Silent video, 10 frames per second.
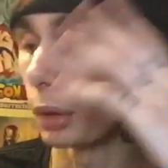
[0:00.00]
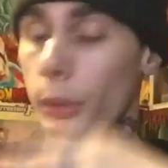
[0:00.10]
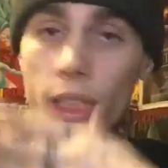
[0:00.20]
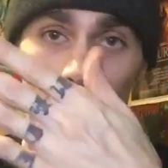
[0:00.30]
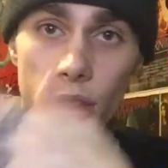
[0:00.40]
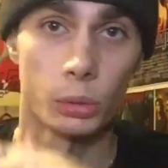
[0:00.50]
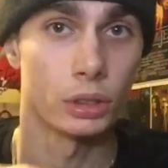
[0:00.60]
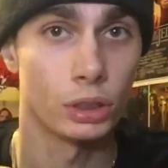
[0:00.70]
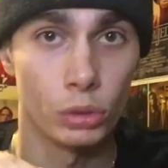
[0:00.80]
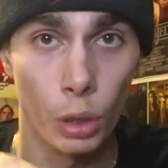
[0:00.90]
because it
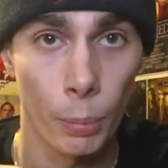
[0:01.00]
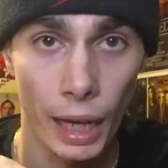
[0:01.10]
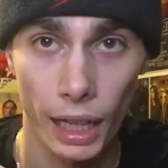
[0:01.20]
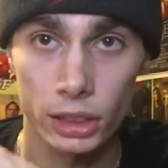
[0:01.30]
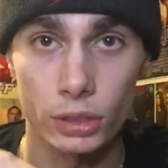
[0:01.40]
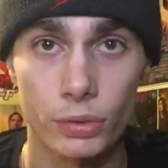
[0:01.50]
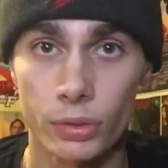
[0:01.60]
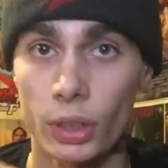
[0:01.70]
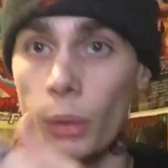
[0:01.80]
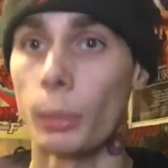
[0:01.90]
was, you know, passed
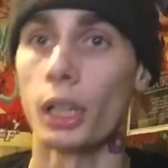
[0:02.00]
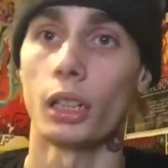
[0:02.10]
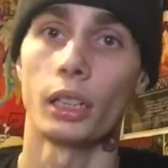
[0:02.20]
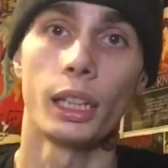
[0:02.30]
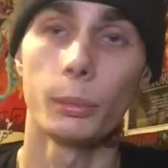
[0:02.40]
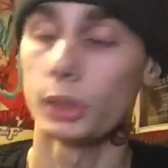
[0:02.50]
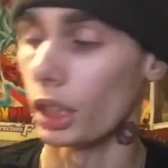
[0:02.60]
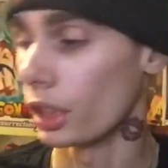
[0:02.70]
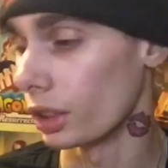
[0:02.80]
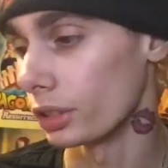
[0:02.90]
from him
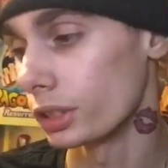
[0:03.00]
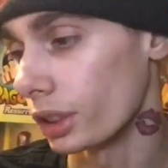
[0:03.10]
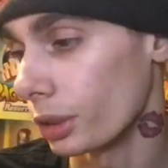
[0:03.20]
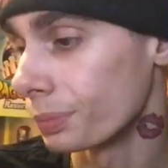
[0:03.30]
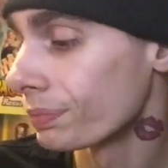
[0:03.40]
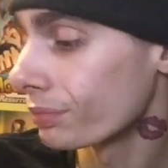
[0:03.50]
to her. So,